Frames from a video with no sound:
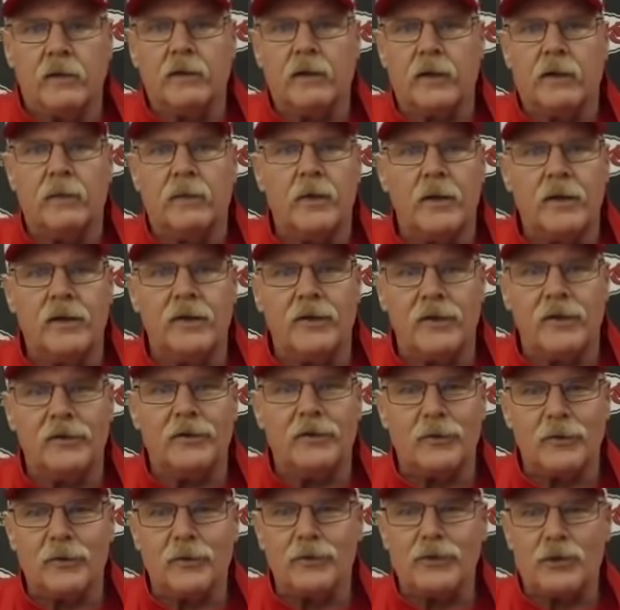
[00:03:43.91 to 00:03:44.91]
I mean,
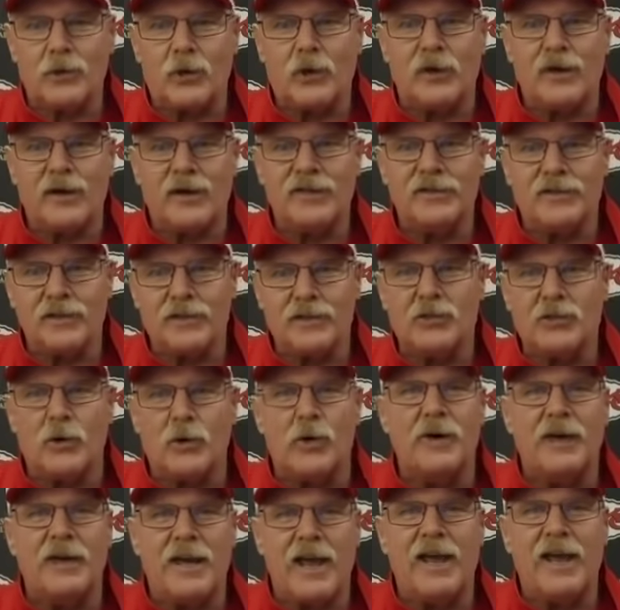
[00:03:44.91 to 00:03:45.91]
they're short. It's a
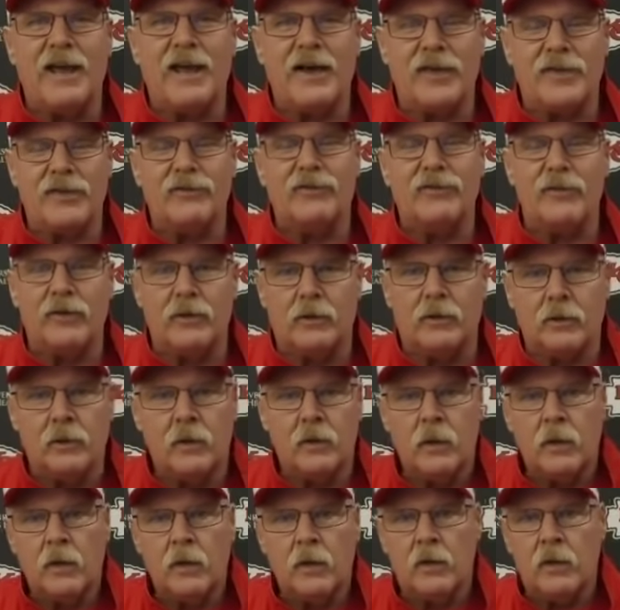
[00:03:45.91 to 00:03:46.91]
short day on the field,
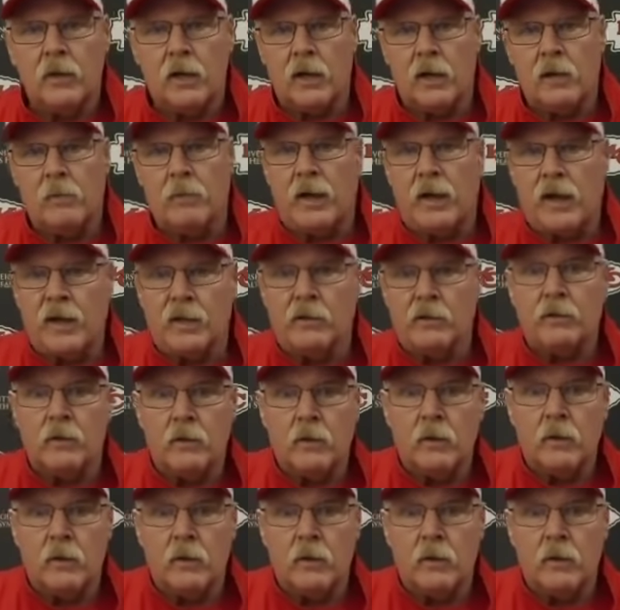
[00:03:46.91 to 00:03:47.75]
but